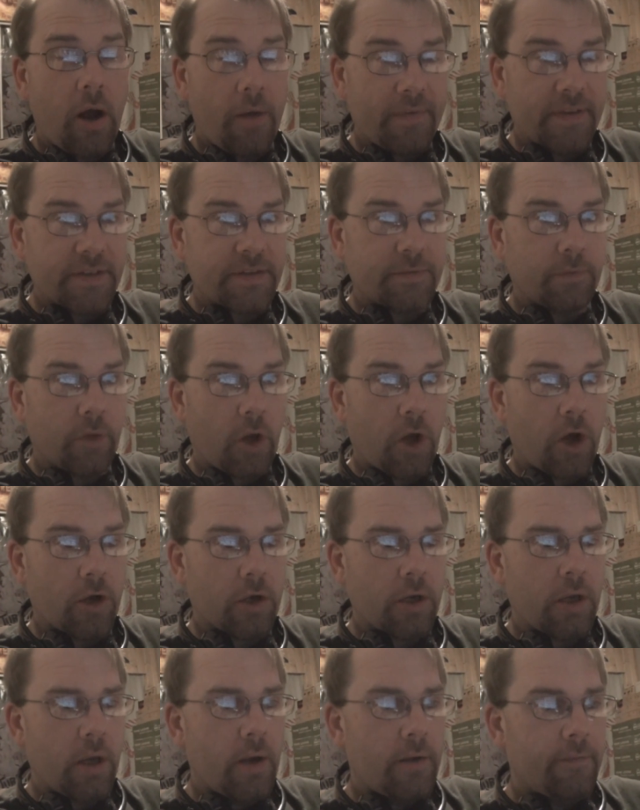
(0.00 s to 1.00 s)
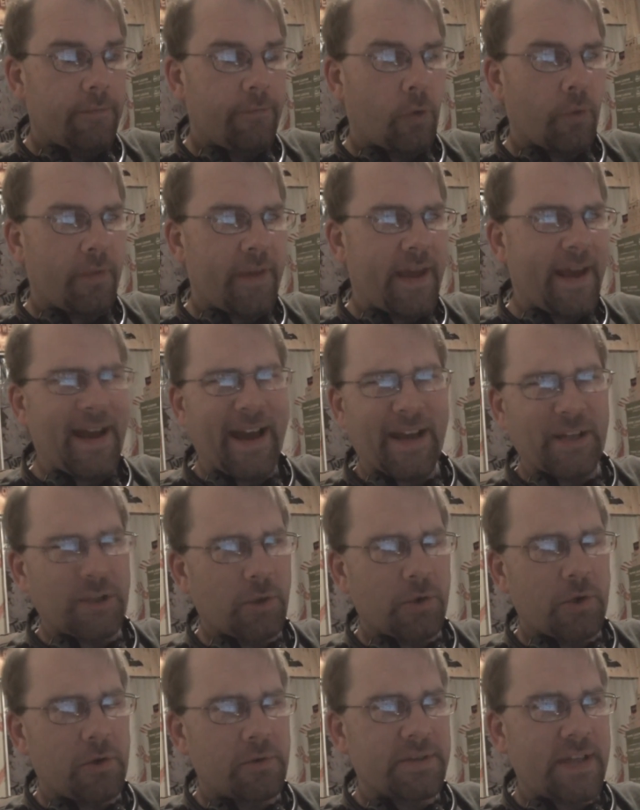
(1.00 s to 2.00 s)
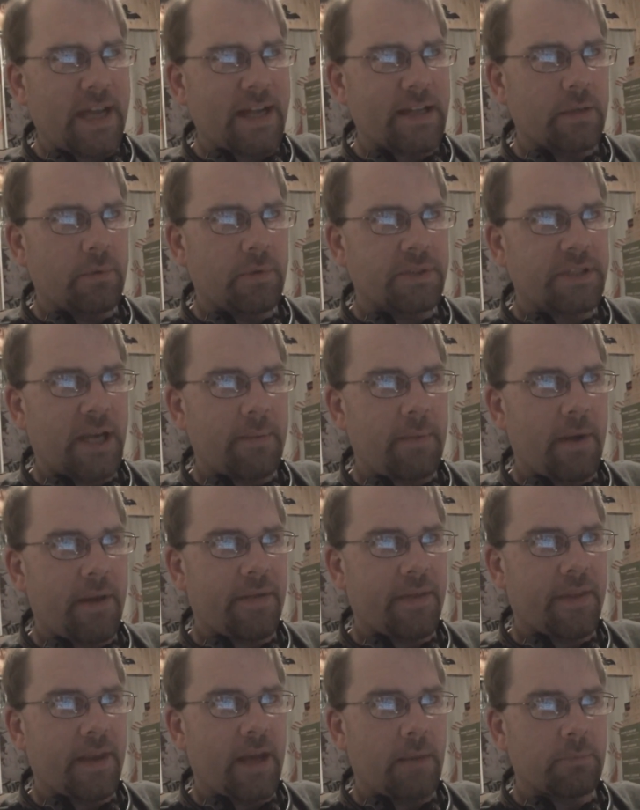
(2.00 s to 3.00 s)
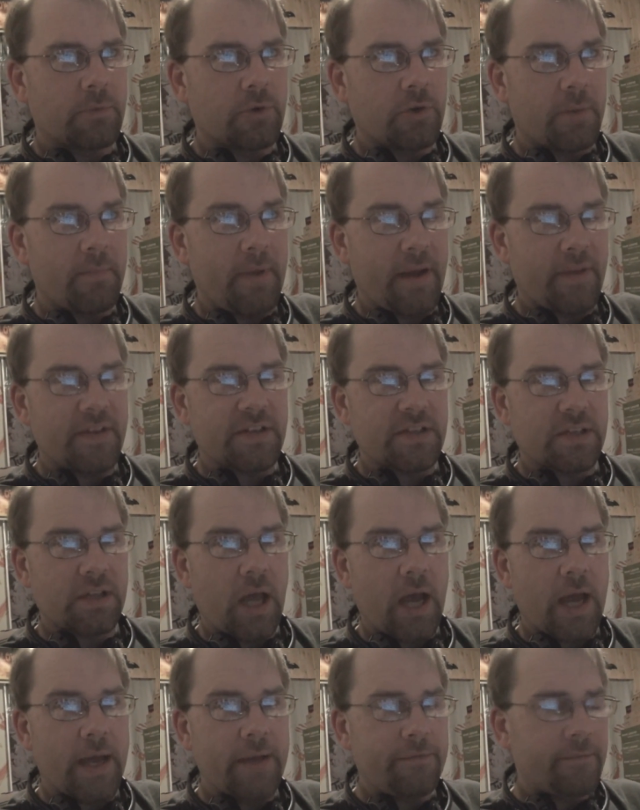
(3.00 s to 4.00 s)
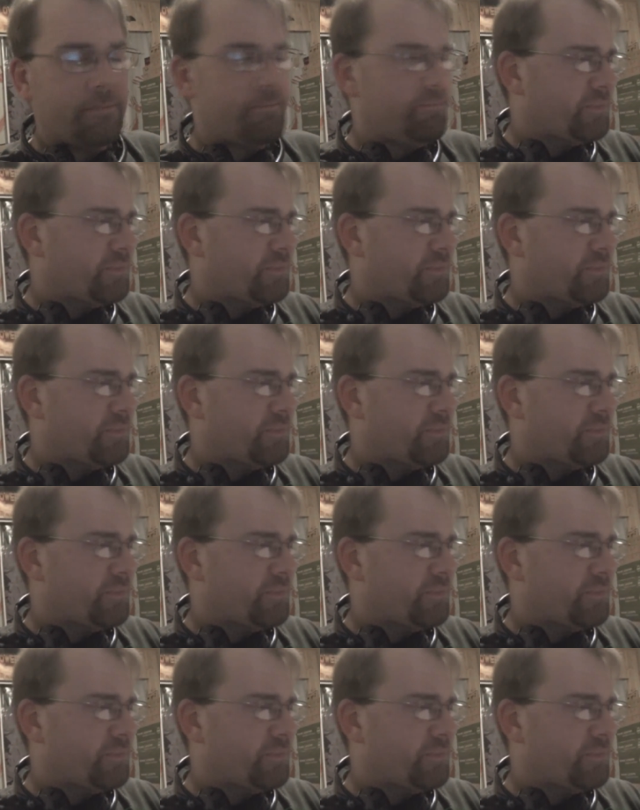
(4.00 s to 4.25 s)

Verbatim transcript: on this vlog for that. I don't know exactly what time I'm going to make this live.